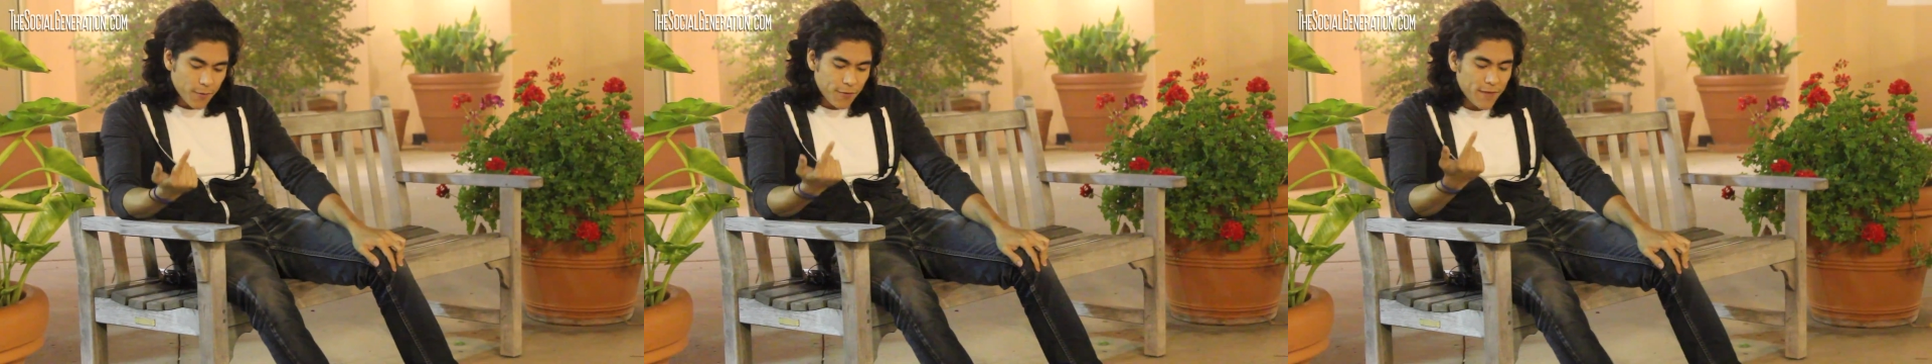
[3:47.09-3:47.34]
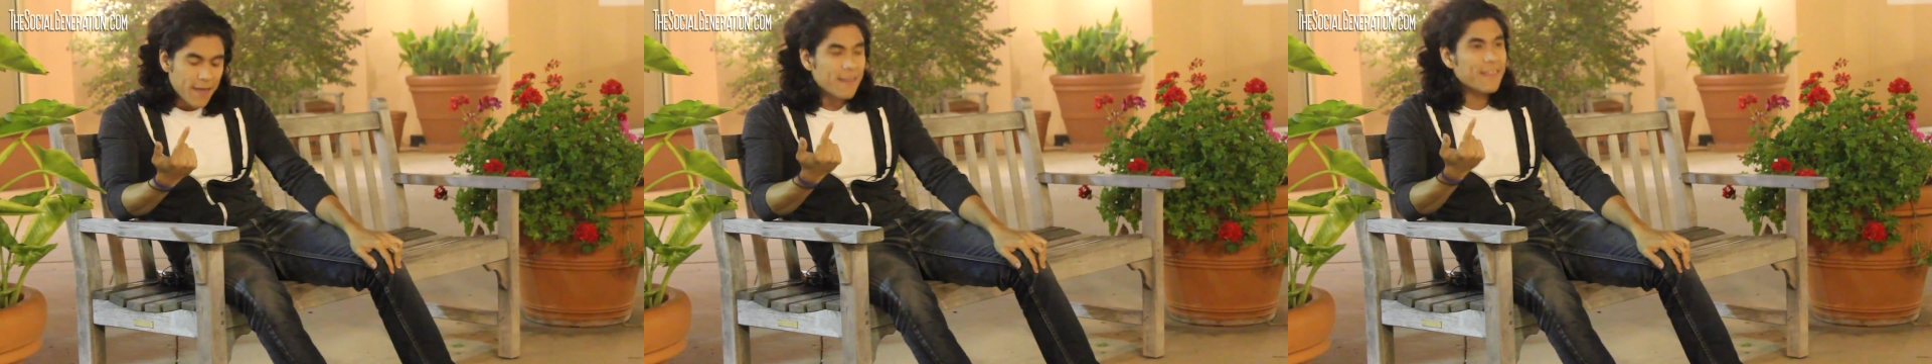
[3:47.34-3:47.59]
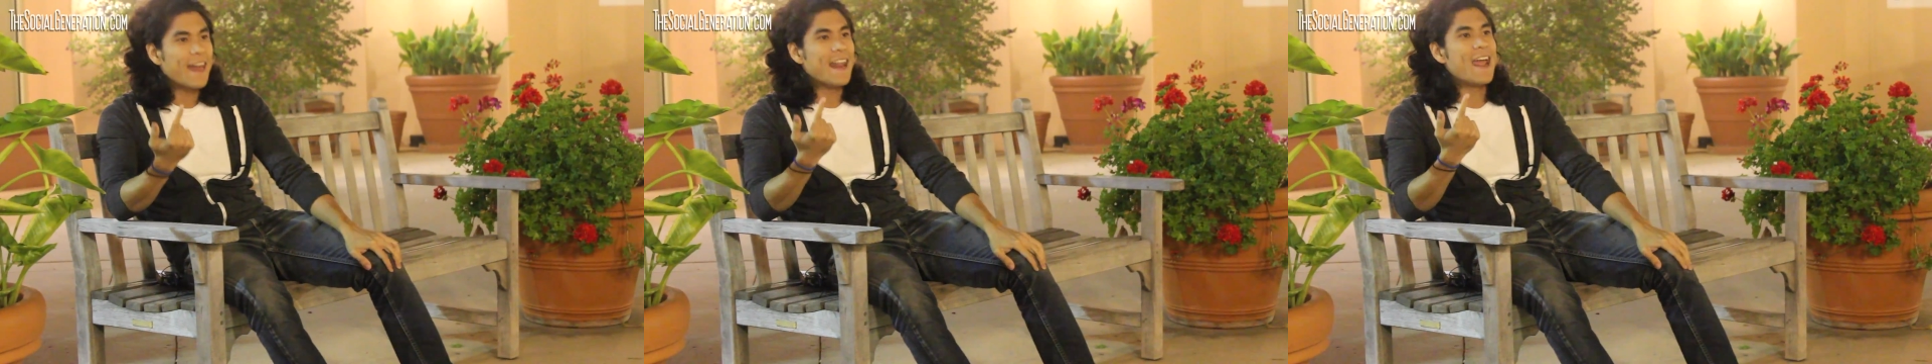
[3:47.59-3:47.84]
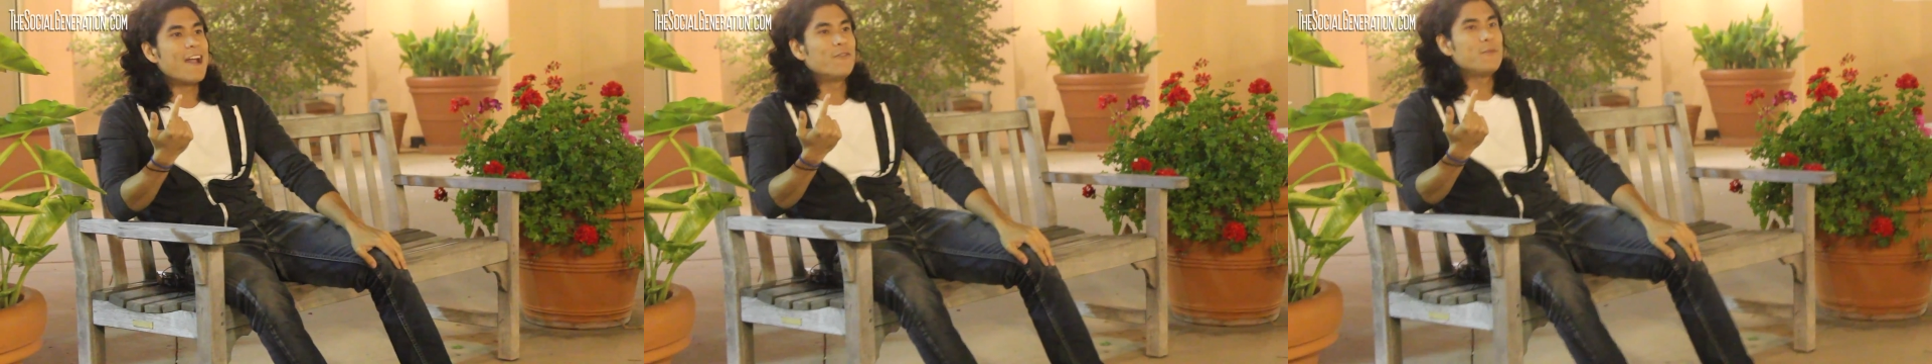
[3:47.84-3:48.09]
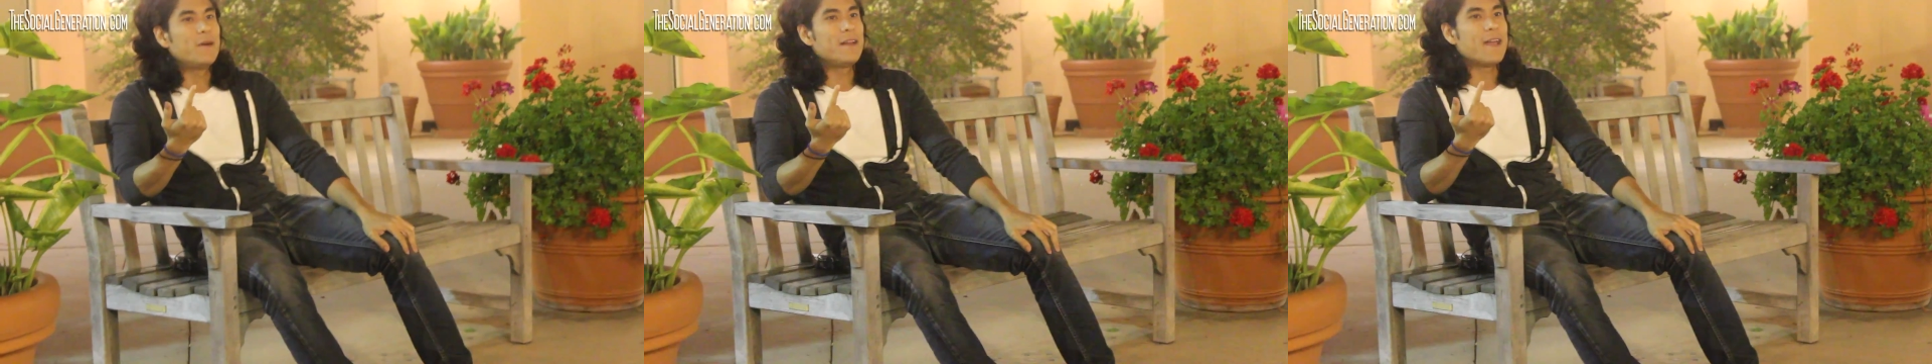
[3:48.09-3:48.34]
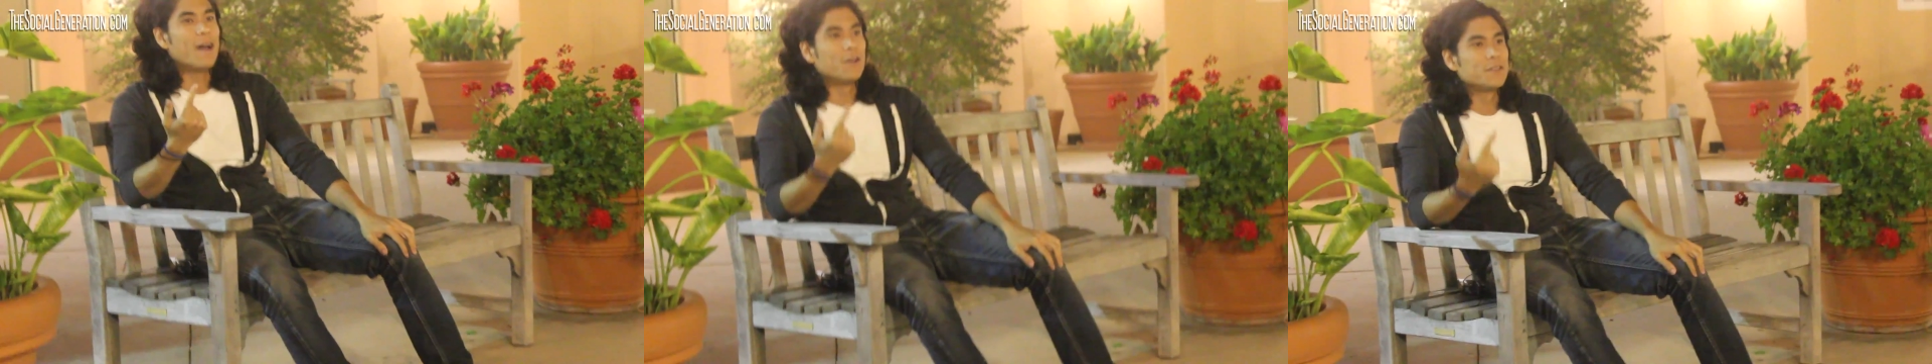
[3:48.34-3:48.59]
we think that
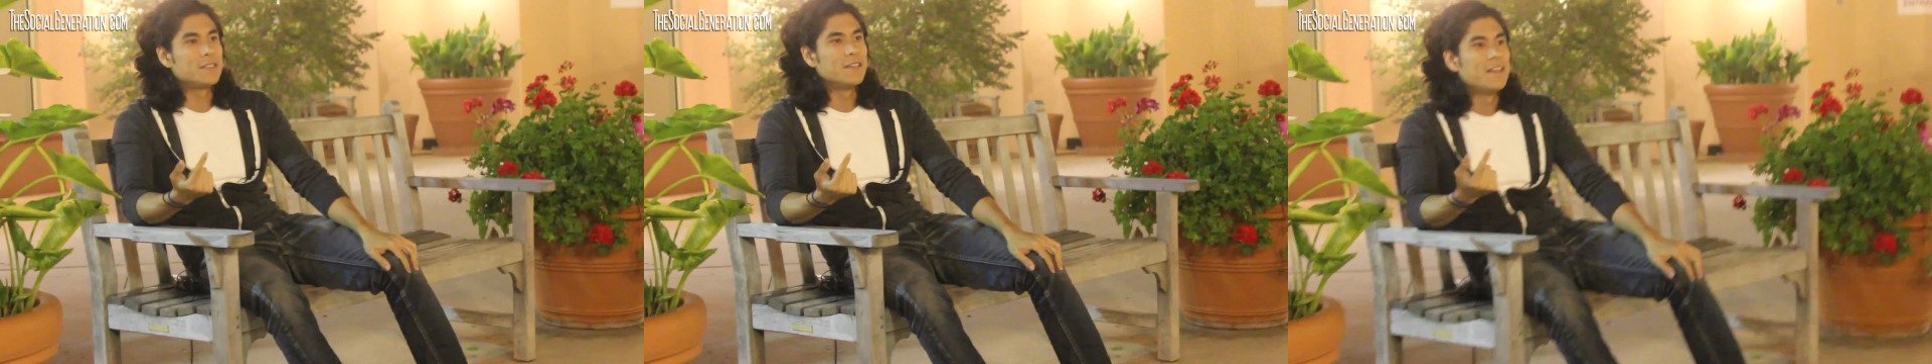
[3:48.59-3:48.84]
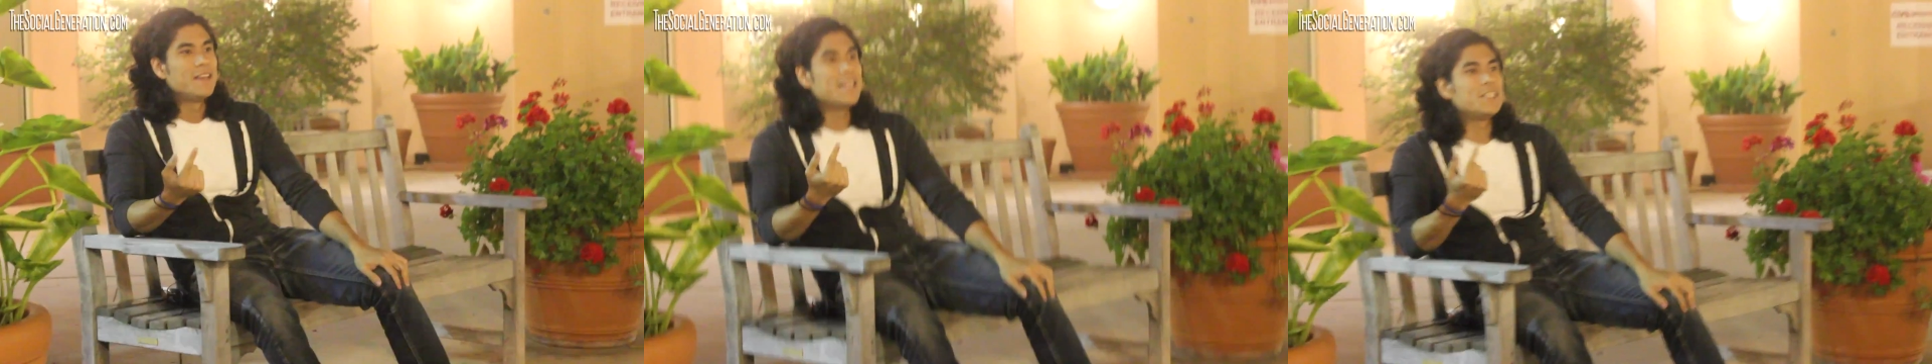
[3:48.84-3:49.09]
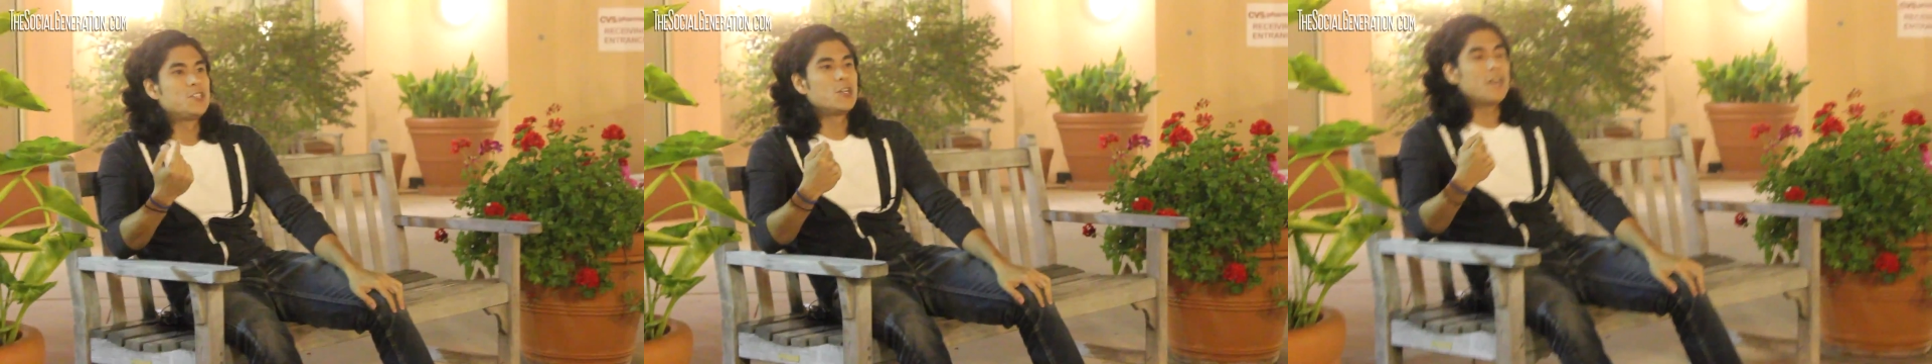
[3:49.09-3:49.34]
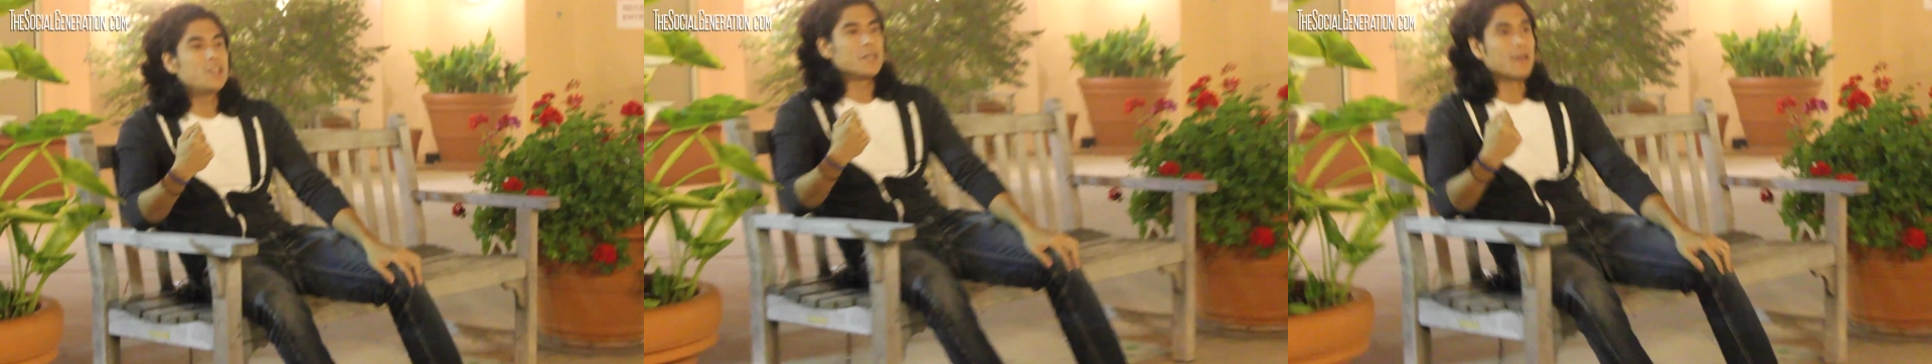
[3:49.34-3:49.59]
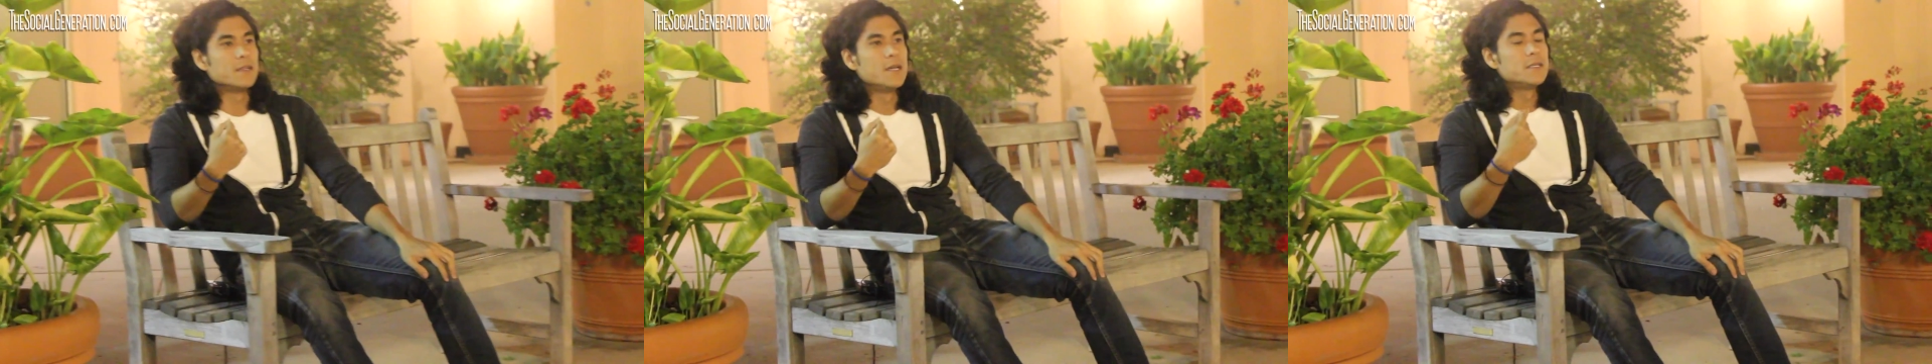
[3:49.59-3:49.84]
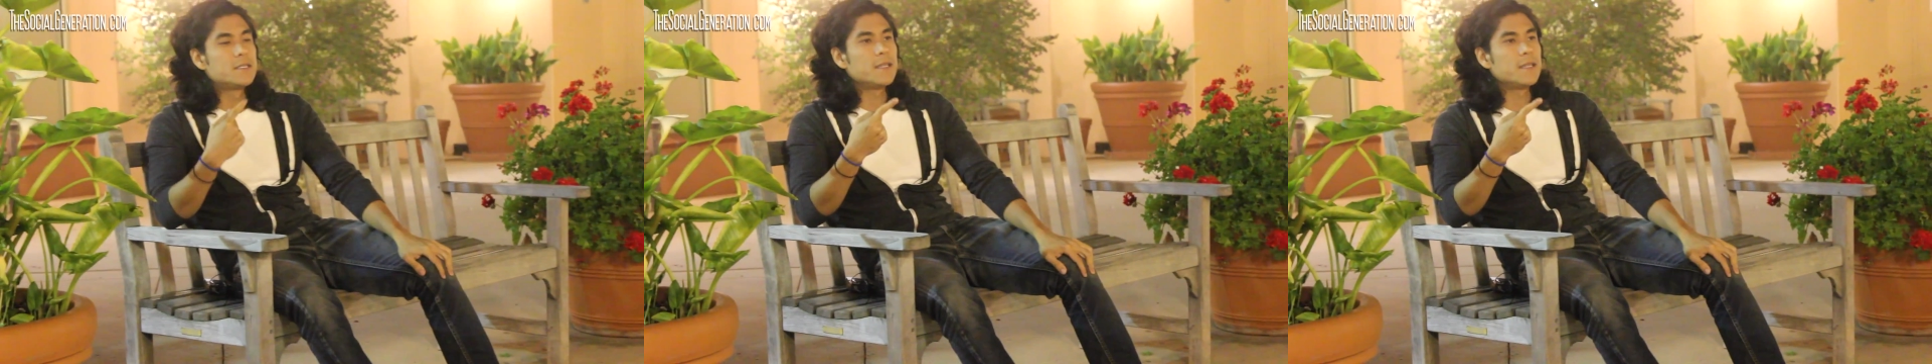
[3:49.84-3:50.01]
everybody else is judging us.